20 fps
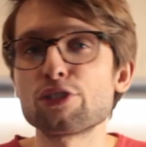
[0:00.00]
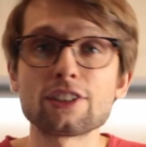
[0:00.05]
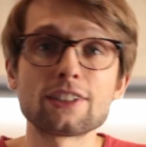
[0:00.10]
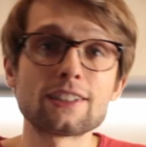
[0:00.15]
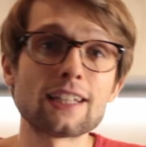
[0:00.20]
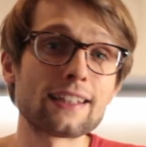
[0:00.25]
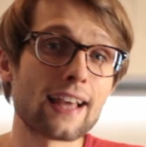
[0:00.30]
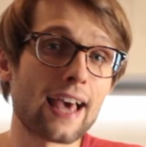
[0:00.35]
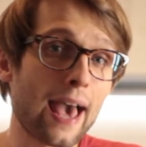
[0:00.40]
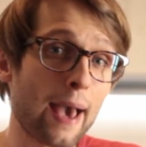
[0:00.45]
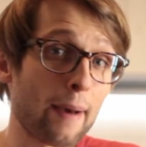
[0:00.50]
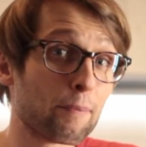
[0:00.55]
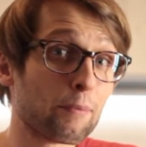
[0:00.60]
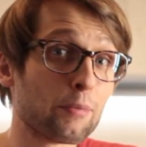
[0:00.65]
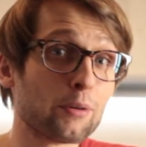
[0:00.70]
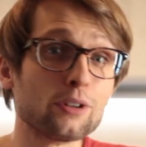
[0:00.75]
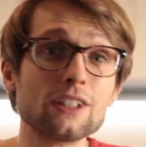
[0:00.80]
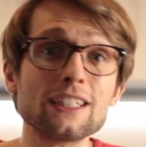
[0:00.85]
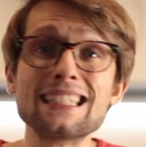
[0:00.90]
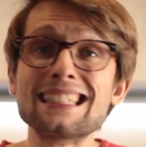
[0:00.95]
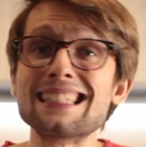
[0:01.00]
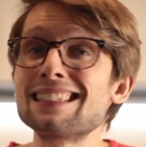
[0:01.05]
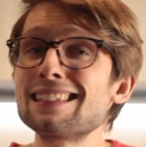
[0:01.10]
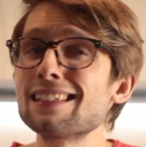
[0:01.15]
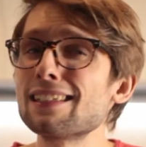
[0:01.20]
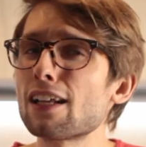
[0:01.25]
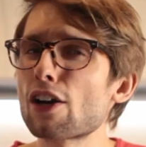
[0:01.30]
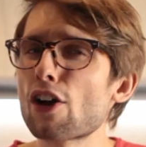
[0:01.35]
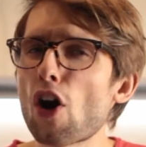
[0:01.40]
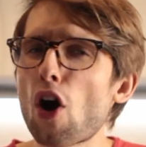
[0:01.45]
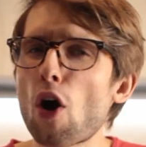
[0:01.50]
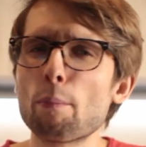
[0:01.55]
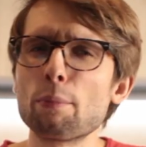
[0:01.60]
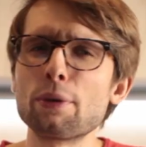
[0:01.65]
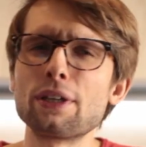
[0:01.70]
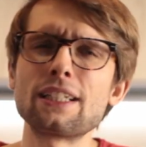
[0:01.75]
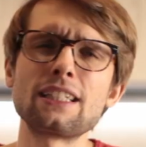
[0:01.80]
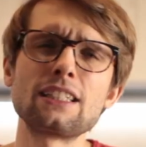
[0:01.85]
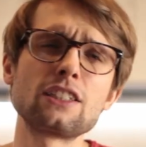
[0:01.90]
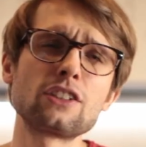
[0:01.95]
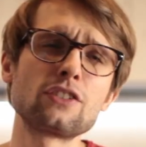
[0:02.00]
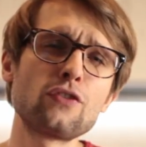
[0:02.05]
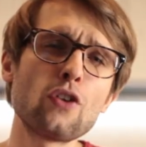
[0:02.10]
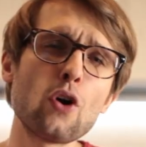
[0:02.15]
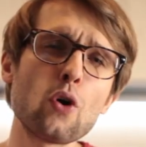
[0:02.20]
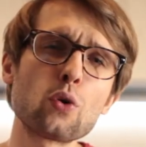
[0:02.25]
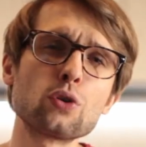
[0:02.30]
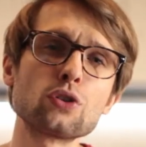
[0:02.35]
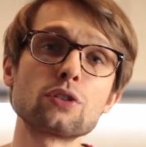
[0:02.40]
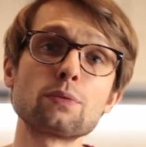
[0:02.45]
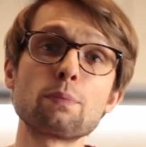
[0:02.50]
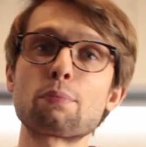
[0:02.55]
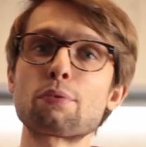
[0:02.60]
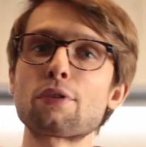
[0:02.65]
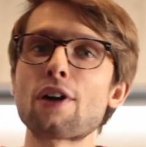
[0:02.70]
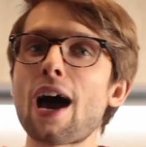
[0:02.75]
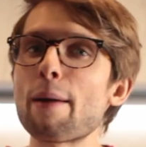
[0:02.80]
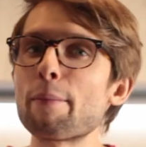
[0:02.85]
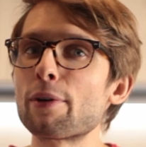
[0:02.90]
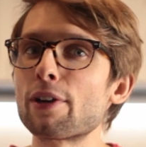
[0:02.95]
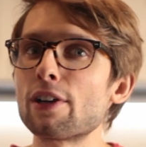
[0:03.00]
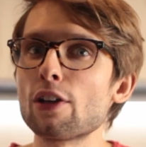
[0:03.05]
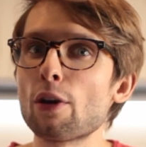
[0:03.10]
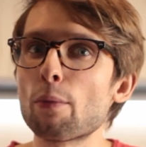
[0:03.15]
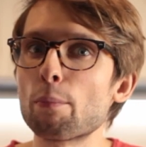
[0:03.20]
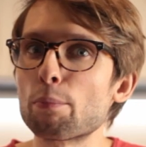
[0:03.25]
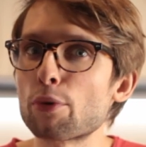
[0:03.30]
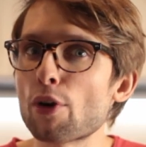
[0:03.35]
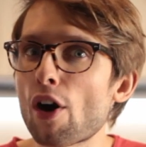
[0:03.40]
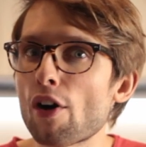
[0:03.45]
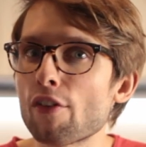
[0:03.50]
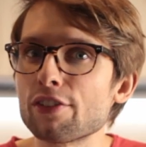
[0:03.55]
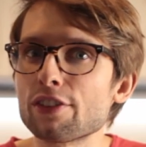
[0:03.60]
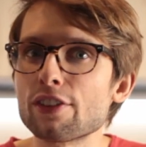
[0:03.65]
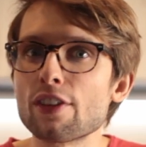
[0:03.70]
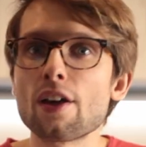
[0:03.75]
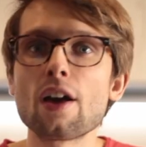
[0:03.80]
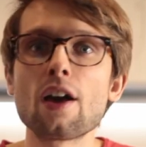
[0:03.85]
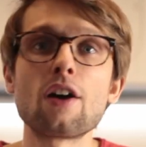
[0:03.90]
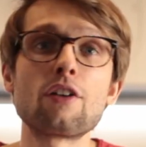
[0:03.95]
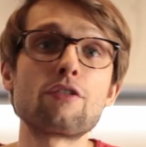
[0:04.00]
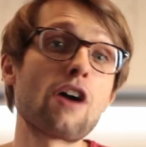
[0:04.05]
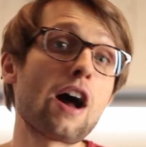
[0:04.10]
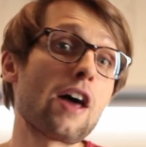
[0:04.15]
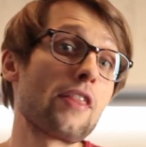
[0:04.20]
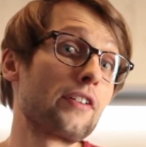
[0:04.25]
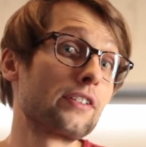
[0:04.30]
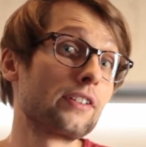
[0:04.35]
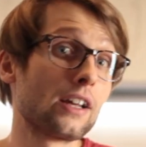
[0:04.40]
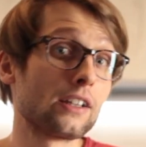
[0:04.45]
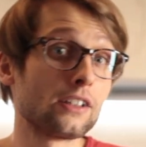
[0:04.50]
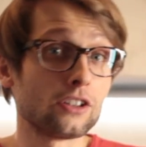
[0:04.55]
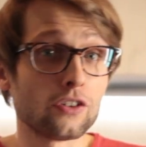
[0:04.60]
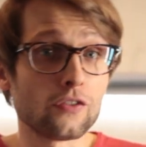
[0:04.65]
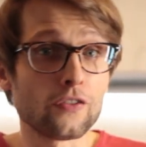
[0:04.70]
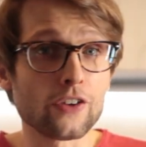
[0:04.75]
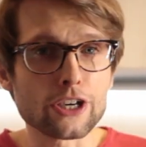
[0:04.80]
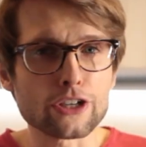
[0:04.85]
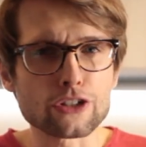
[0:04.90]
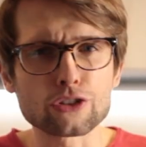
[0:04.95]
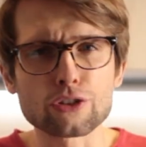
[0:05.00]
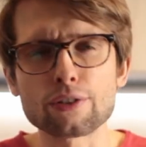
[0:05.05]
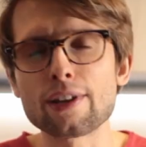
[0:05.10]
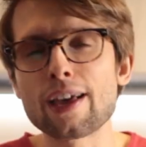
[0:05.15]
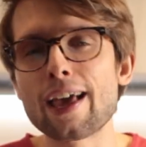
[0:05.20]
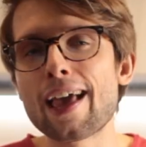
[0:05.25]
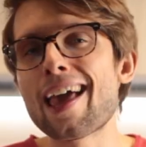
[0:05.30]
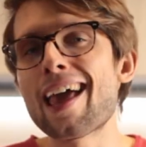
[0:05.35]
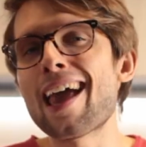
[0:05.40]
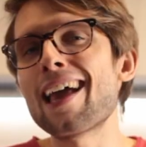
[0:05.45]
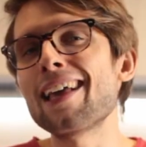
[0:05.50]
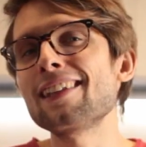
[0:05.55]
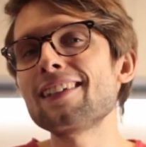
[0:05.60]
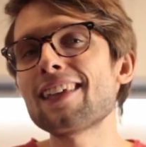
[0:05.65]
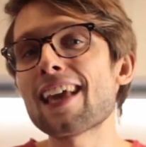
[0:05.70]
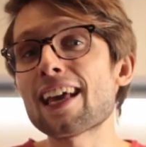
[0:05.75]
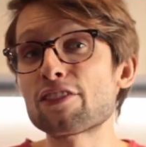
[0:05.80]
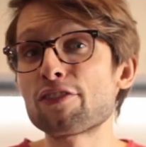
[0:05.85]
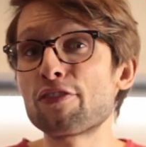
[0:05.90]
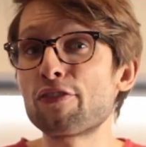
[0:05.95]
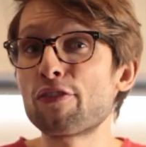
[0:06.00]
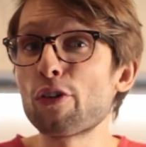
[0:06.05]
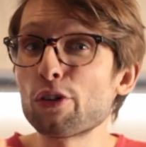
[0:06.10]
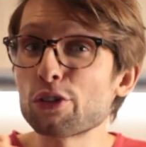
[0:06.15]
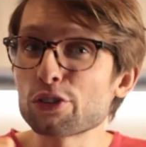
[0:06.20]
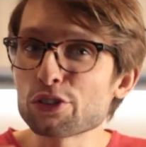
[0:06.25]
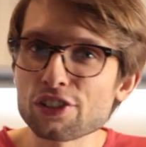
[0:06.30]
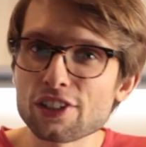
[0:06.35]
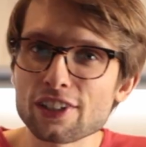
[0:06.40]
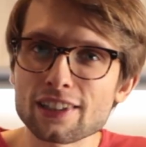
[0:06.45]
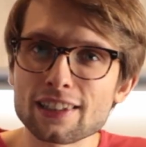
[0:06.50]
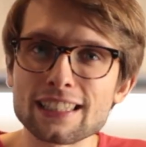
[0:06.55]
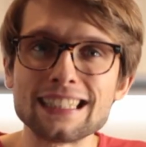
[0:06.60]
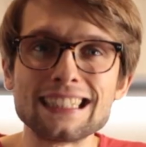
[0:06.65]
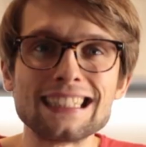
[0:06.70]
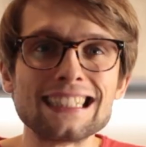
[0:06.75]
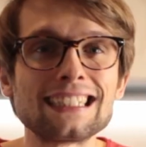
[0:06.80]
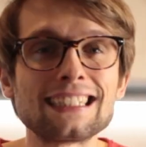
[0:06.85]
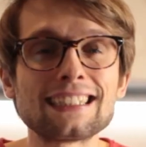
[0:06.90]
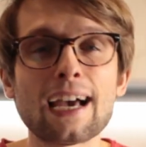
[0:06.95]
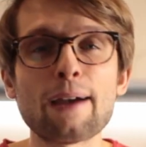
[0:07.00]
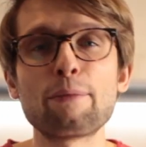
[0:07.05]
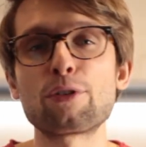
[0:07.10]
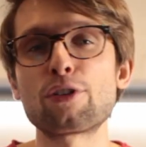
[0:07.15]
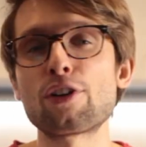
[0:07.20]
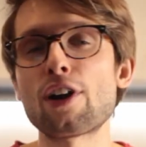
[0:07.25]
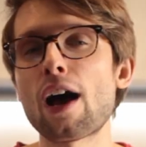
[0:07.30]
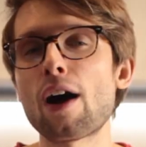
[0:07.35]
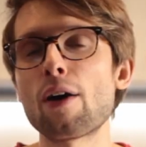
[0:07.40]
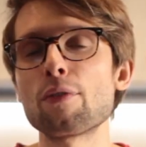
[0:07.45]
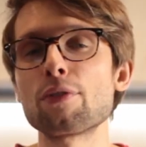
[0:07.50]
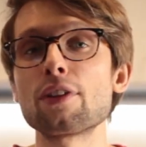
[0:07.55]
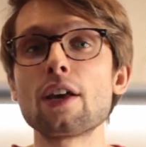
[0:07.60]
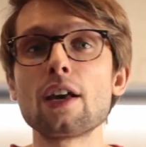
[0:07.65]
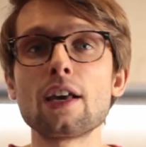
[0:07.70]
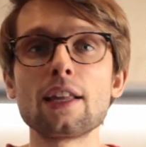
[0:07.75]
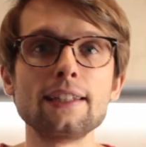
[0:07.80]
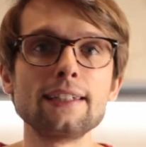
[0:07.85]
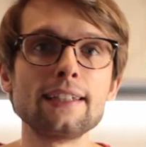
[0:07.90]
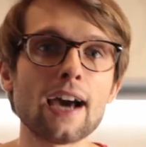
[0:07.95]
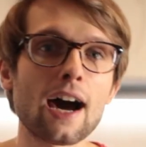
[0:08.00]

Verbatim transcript: is that Apple is still a company that is focused primarily on profit rather than innovation, and yet fortunately this time around the